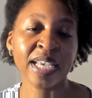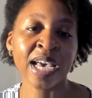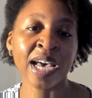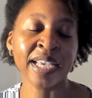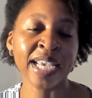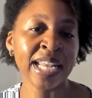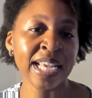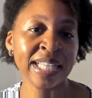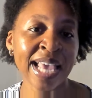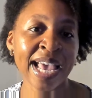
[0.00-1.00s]

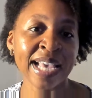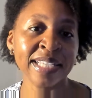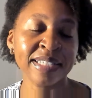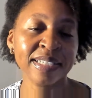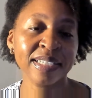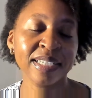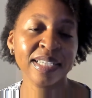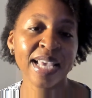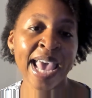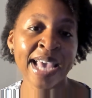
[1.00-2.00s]
any class
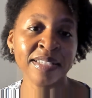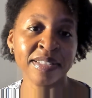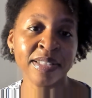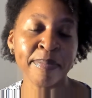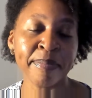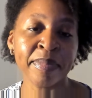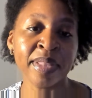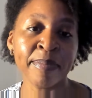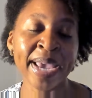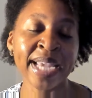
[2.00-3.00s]
as
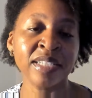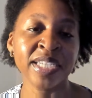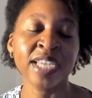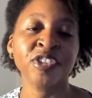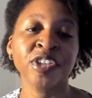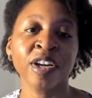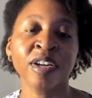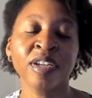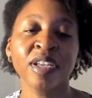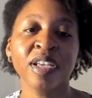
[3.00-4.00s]
the main teacher,